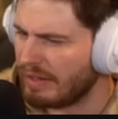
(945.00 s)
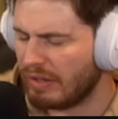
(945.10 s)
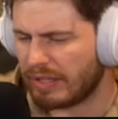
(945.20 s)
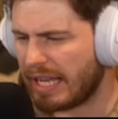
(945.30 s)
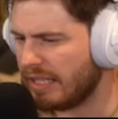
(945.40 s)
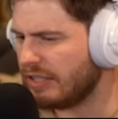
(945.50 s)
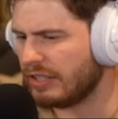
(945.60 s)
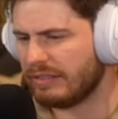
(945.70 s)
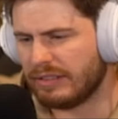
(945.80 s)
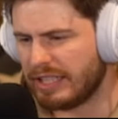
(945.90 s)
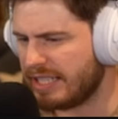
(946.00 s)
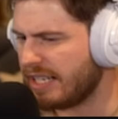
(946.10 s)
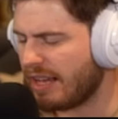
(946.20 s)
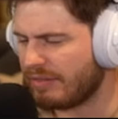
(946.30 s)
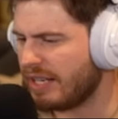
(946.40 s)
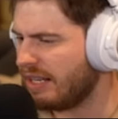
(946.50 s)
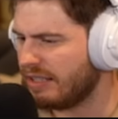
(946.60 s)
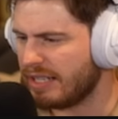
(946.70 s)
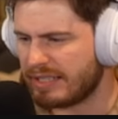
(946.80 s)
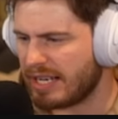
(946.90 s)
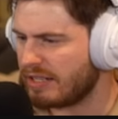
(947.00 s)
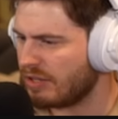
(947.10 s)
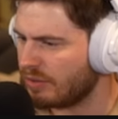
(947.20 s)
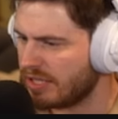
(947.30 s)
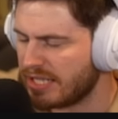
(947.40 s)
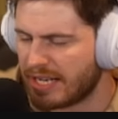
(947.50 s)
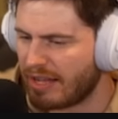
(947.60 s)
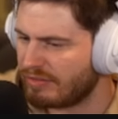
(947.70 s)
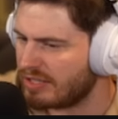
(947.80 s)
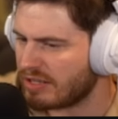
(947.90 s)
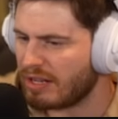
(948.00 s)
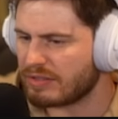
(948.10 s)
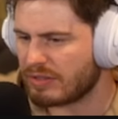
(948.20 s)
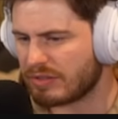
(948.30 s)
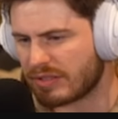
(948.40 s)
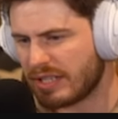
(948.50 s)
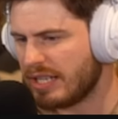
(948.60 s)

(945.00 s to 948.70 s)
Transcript: Okay? You you didn't have a, Nintendo. You didn't have these consoles.